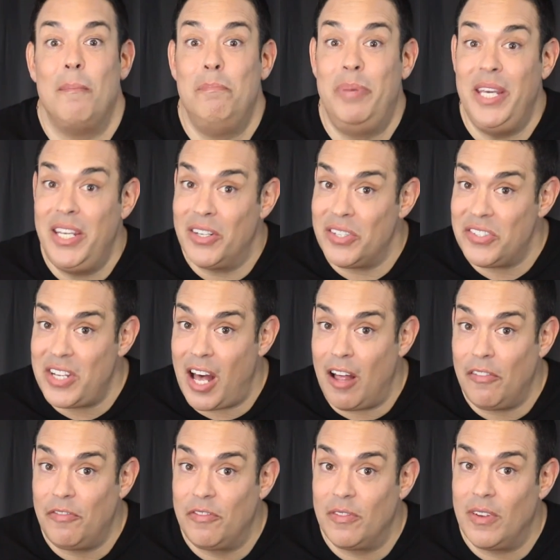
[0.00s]
Be
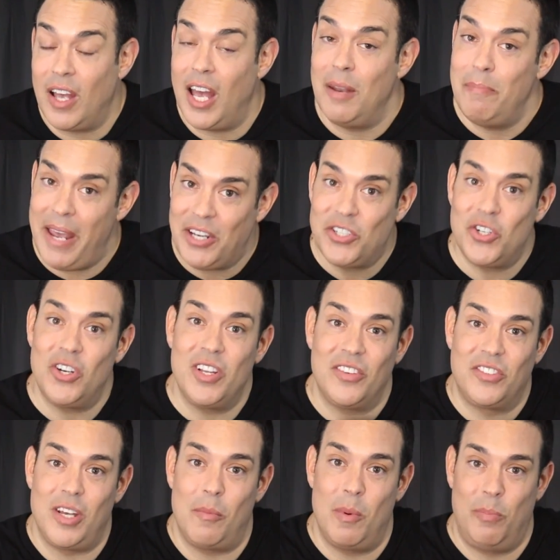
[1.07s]
yourself and make sure that
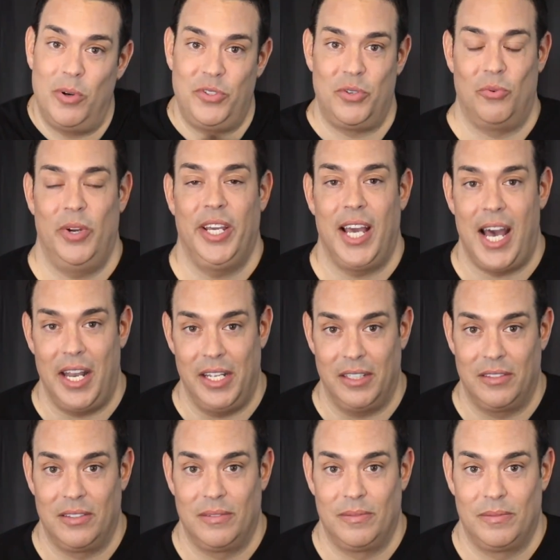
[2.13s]
someone puts a ring on
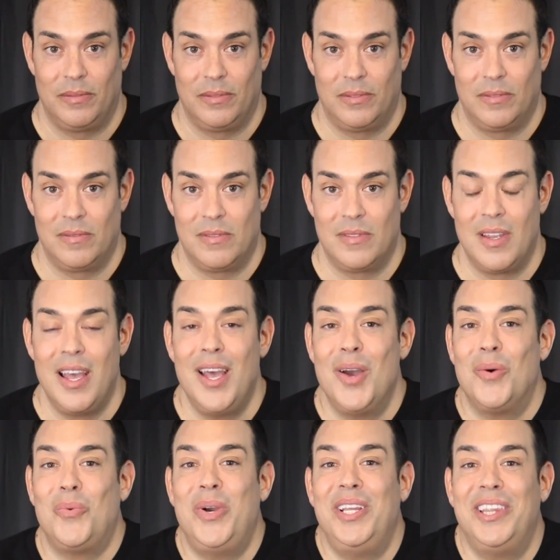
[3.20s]
it.
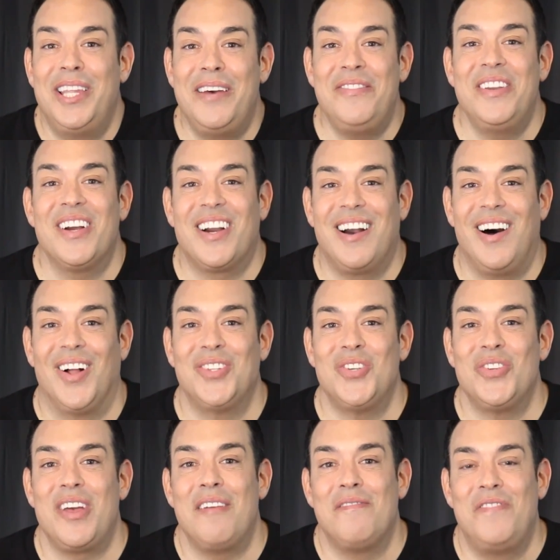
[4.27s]
We live in a
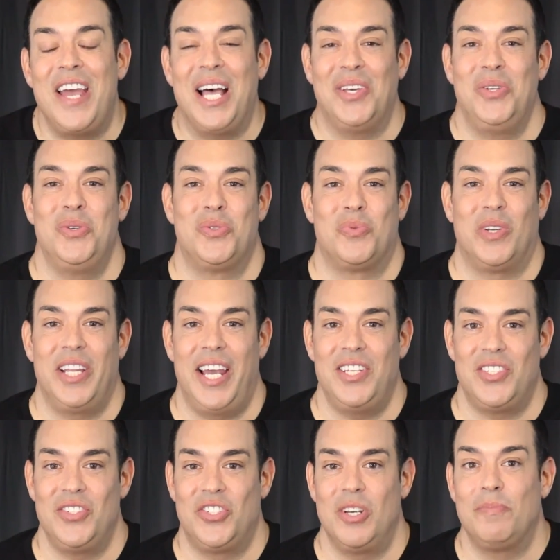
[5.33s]
culture that values
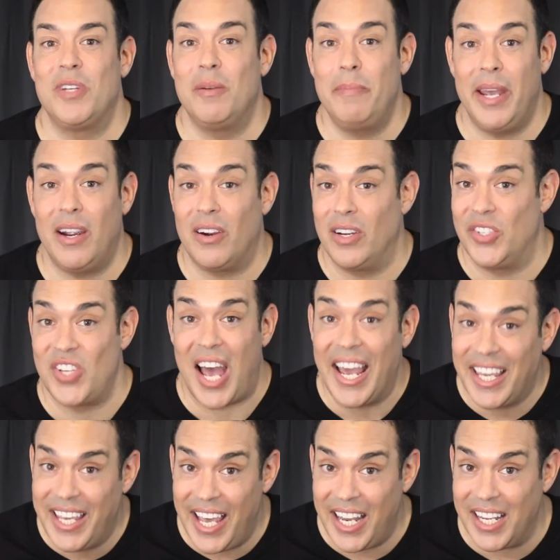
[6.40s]
relationships and marriage. I
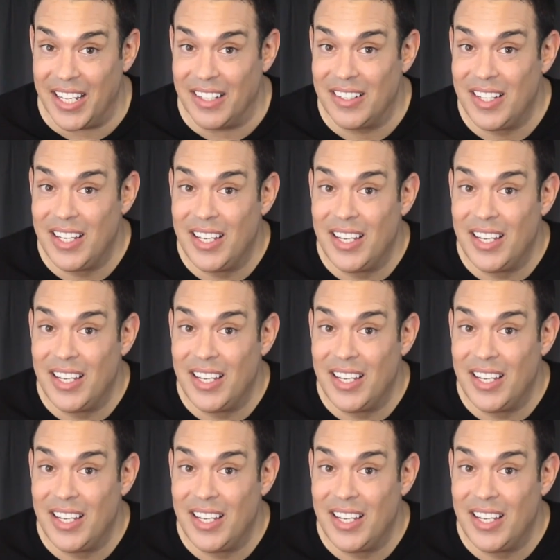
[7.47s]
get it.